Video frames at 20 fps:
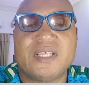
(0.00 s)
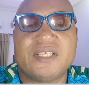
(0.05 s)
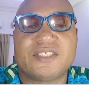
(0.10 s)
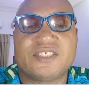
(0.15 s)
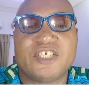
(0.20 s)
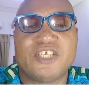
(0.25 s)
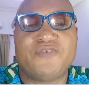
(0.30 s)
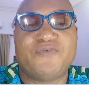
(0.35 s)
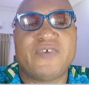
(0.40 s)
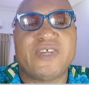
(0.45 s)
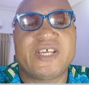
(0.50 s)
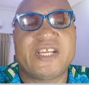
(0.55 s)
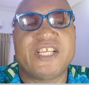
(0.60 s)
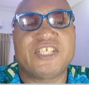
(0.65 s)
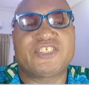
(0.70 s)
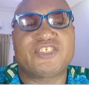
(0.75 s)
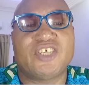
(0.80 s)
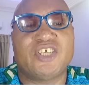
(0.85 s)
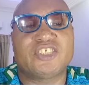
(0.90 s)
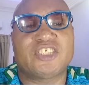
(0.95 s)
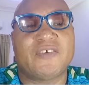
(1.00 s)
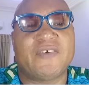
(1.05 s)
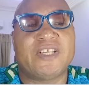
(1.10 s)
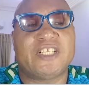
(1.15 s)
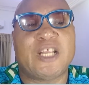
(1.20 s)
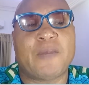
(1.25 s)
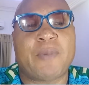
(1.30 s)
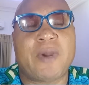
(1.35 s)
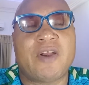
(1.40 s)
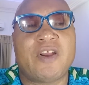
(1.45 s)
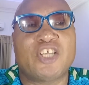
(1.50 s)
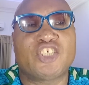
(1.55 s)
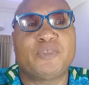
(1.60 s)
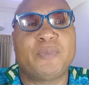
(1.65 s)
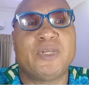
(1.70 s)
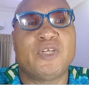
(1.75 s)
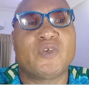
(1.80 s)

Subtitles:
These variations of entrepreneurship